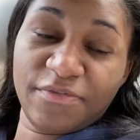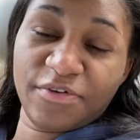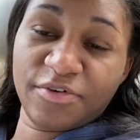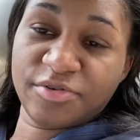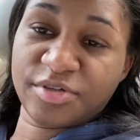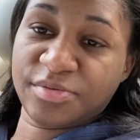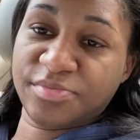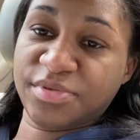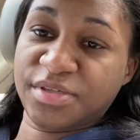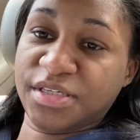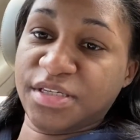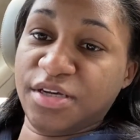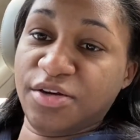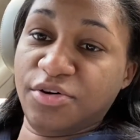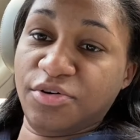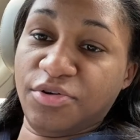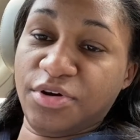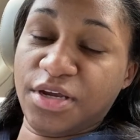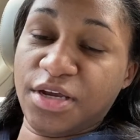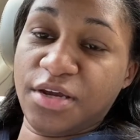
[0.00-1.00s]
some
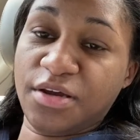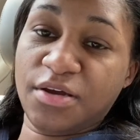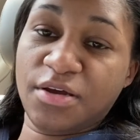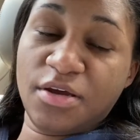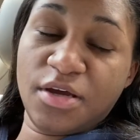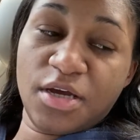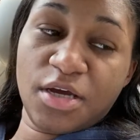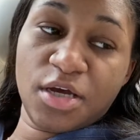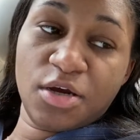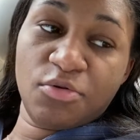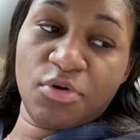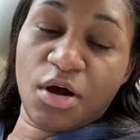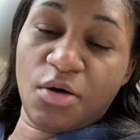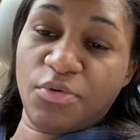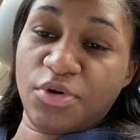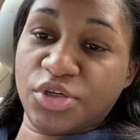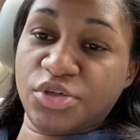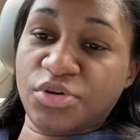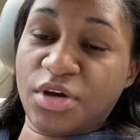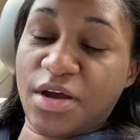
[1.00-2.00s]
scenery while
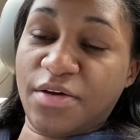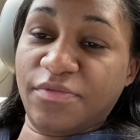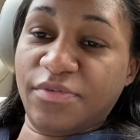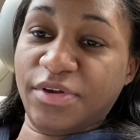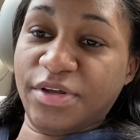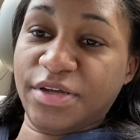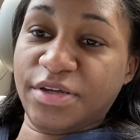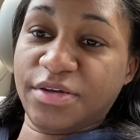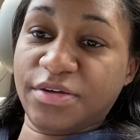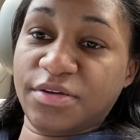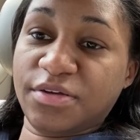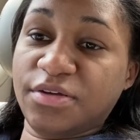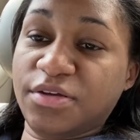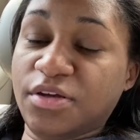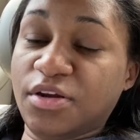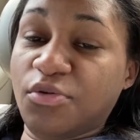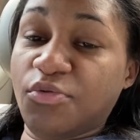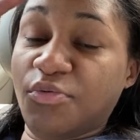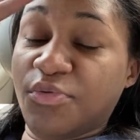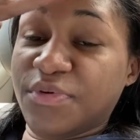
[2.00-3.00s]
we're traveling,
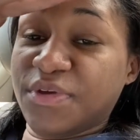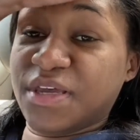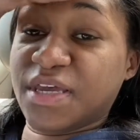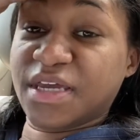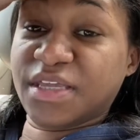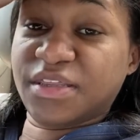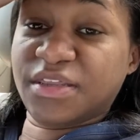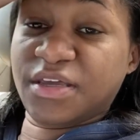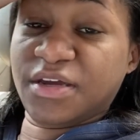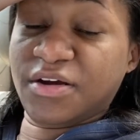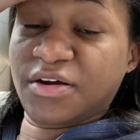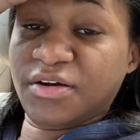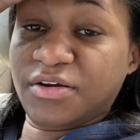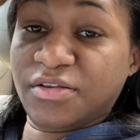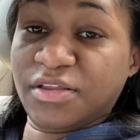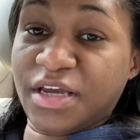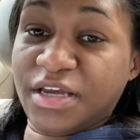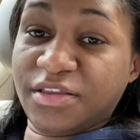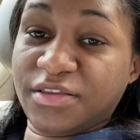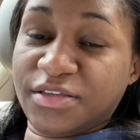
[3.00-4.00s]
you know, when we get there,
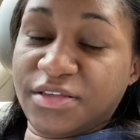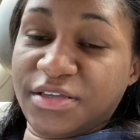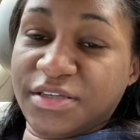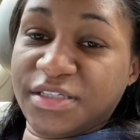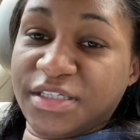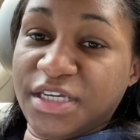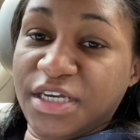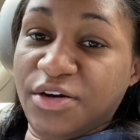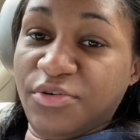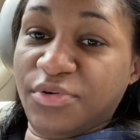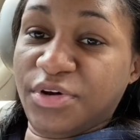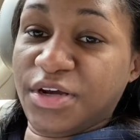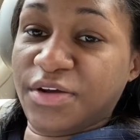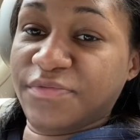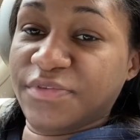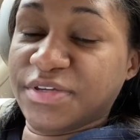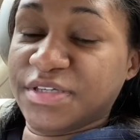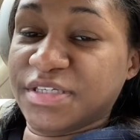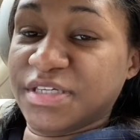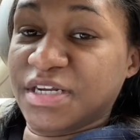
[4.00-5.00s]
like the scenery
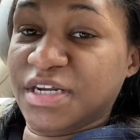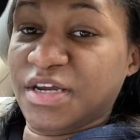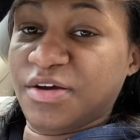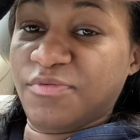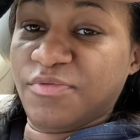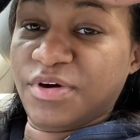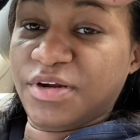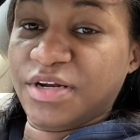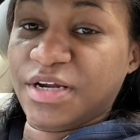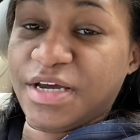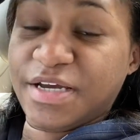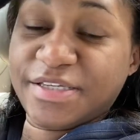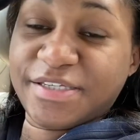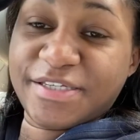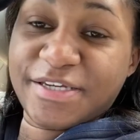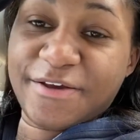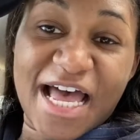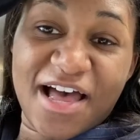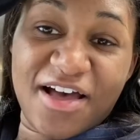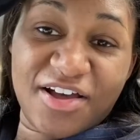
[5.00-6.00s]
of the city and whatnot.
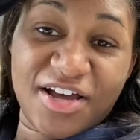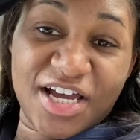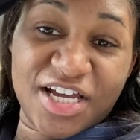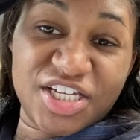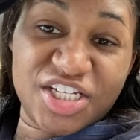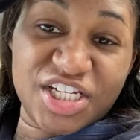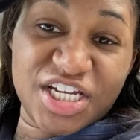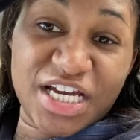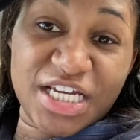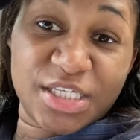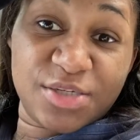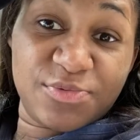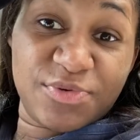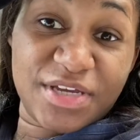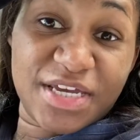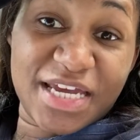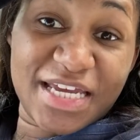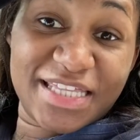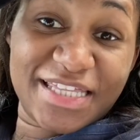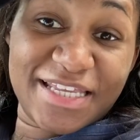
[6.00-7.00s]
So I'll catch you guys when
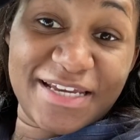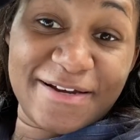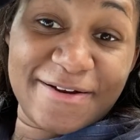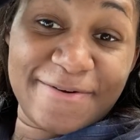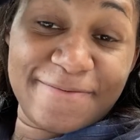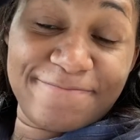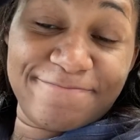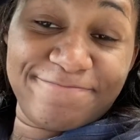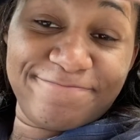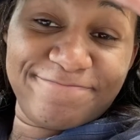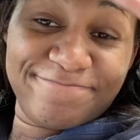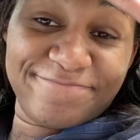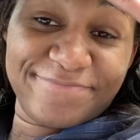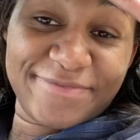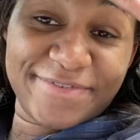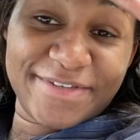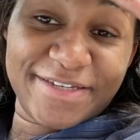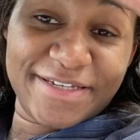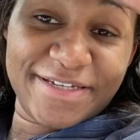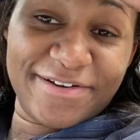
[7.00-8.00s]
we get there.
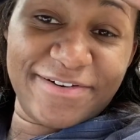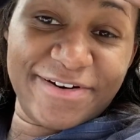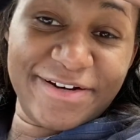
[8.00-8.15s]
All